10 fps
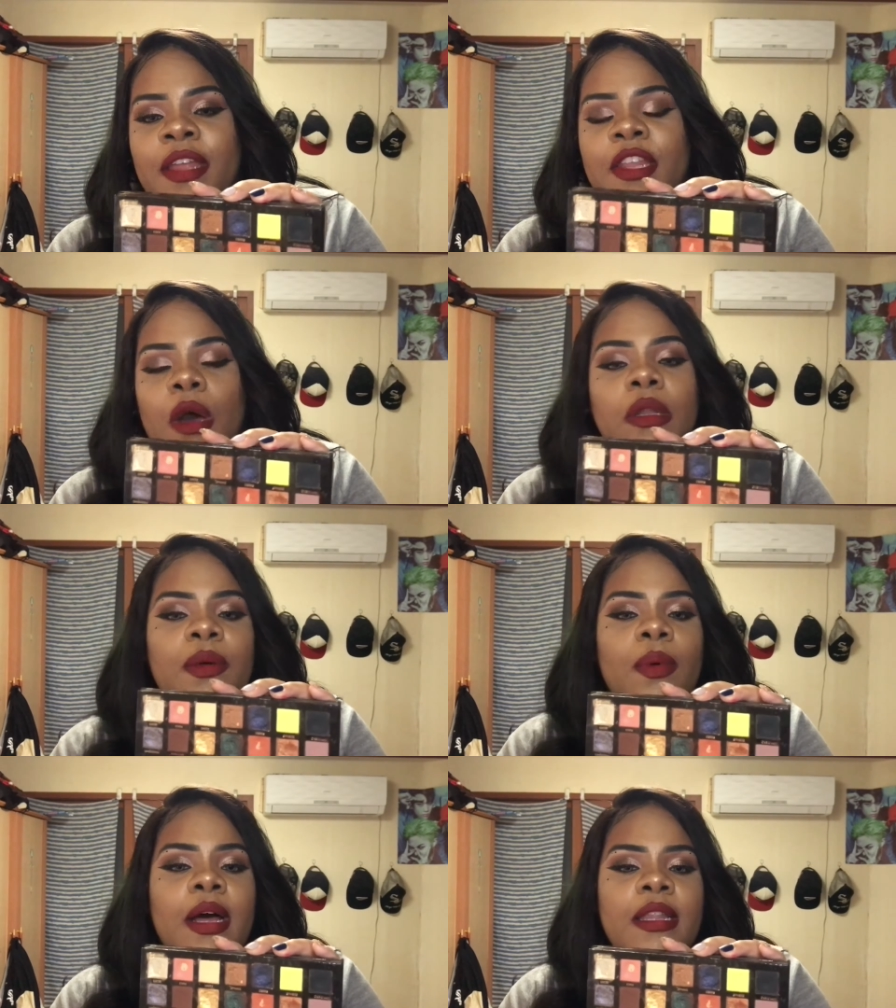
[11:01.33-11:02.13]
The only
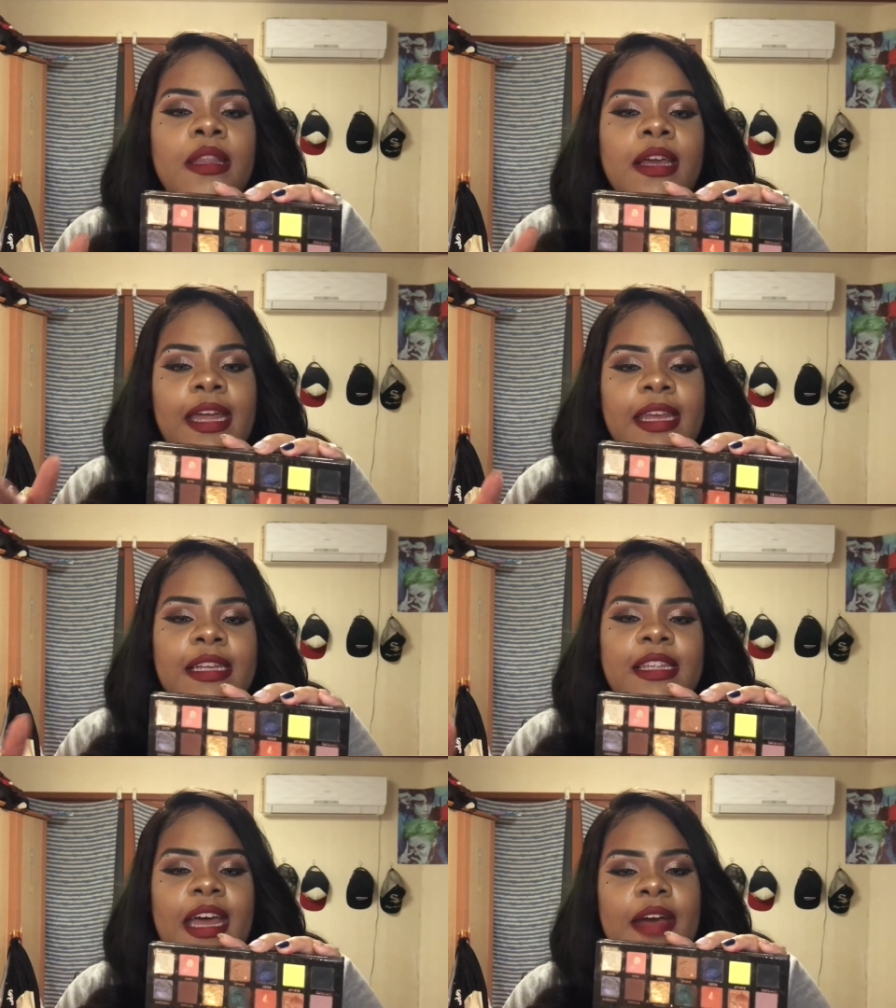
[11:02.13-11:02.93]
one, again, like I
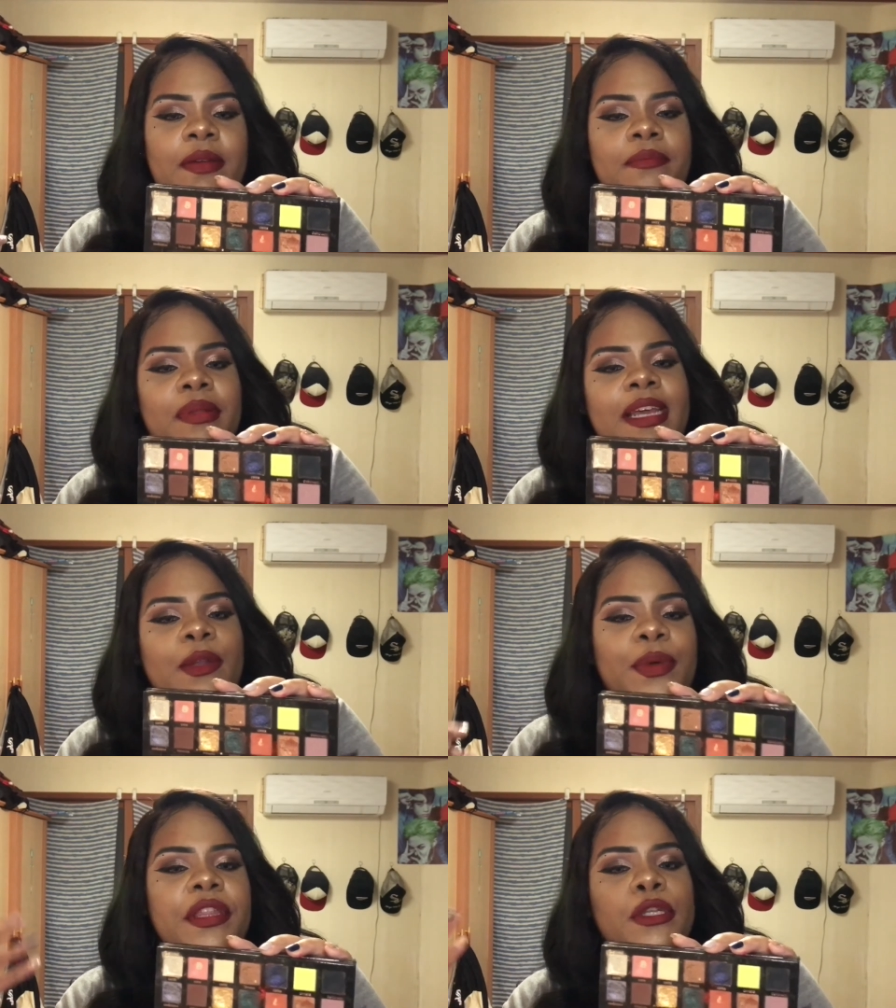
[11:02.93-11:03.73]
said, I haven't played
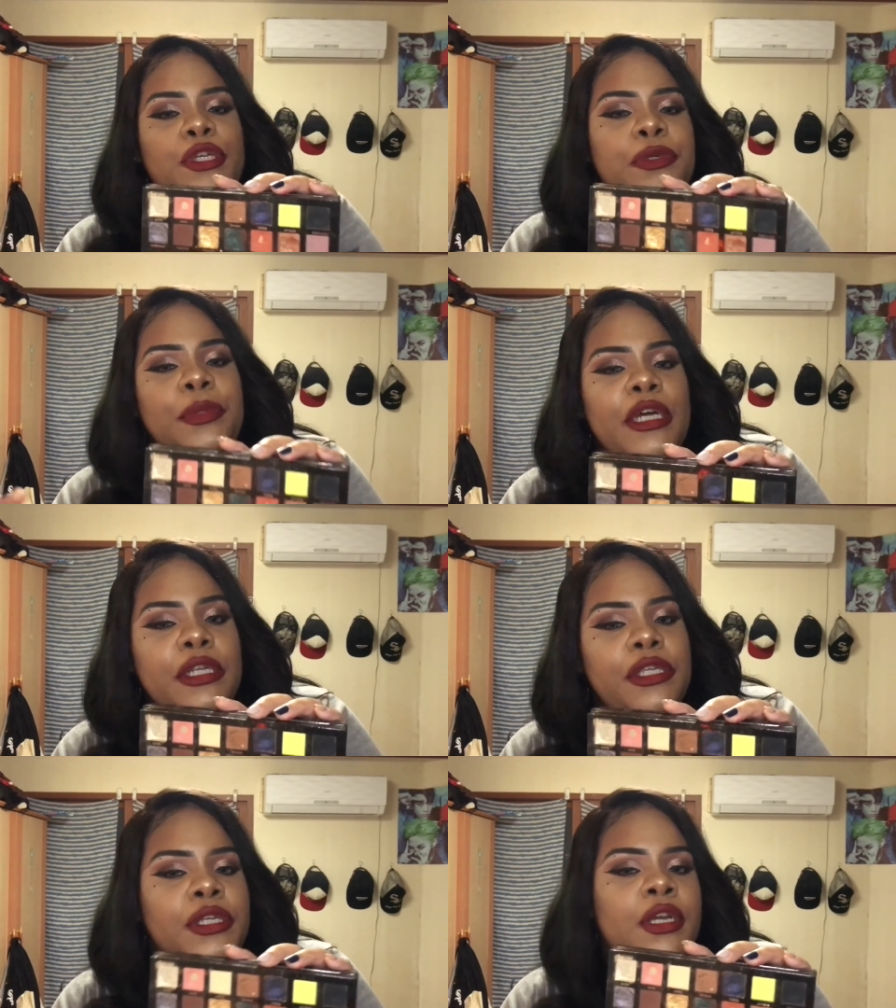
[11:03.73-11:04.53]
with too
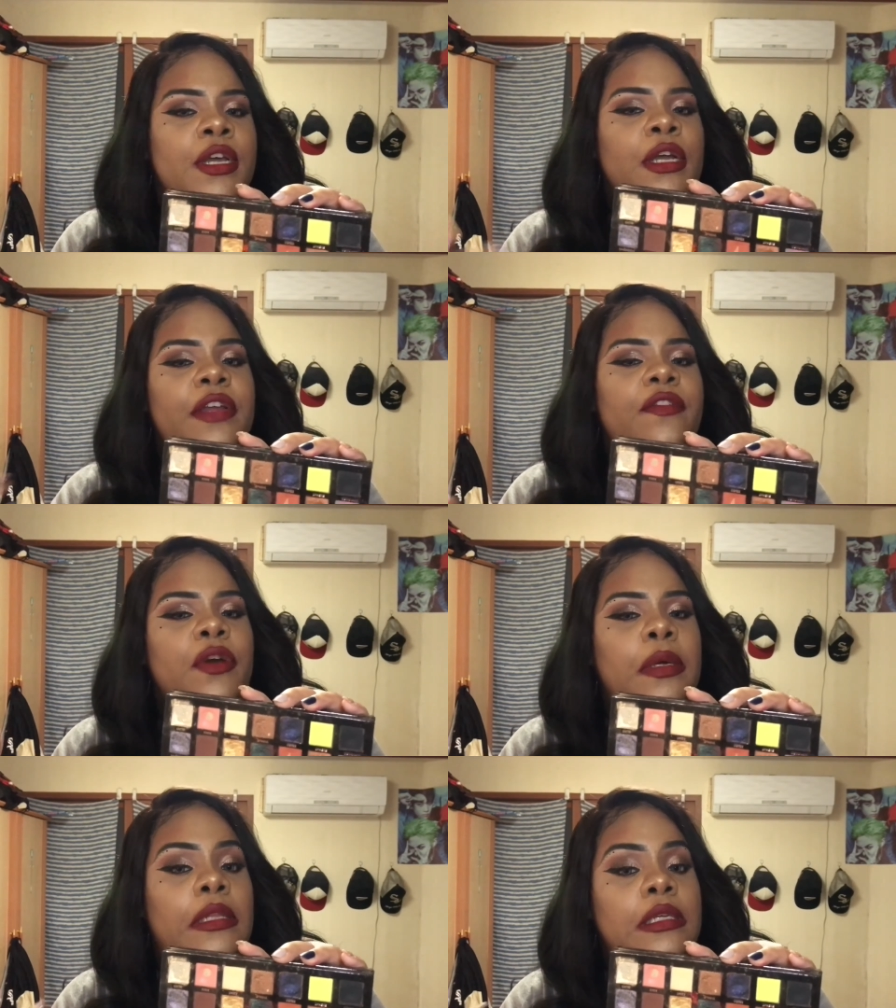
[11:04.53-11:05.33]
much, even
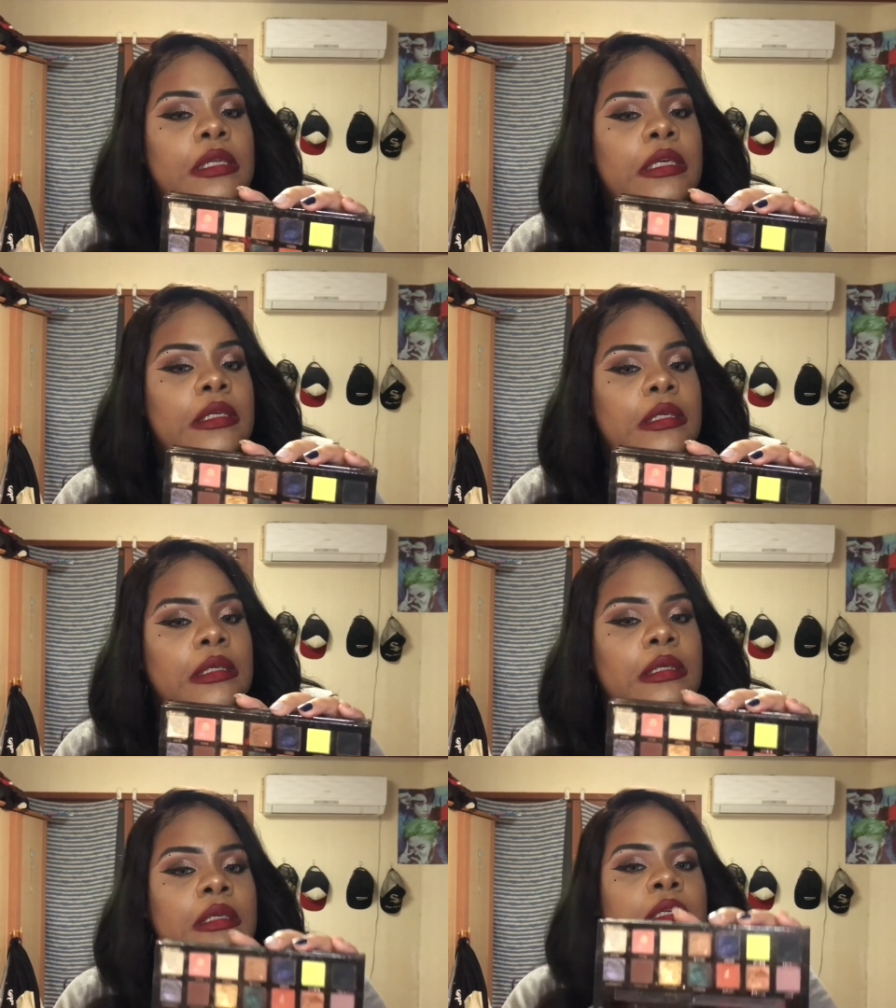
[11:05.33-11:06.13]
though it looks like I
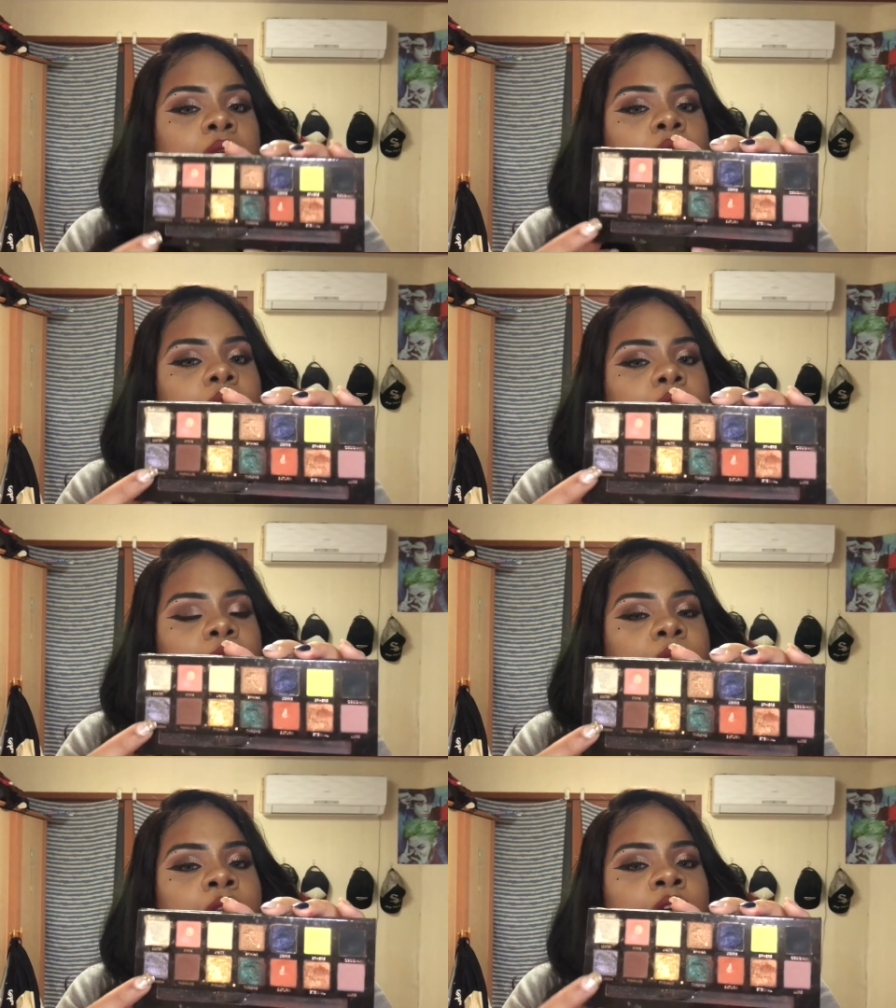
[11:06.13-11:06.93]
have, is this
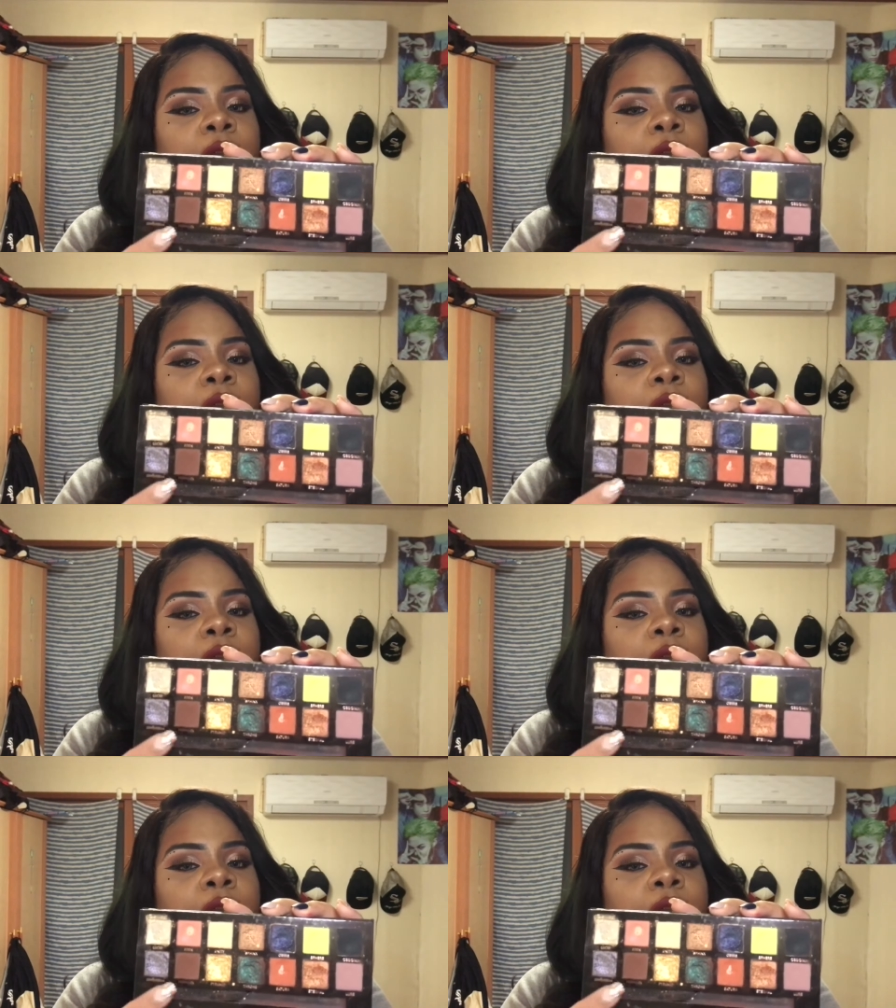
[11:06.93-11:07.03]
one.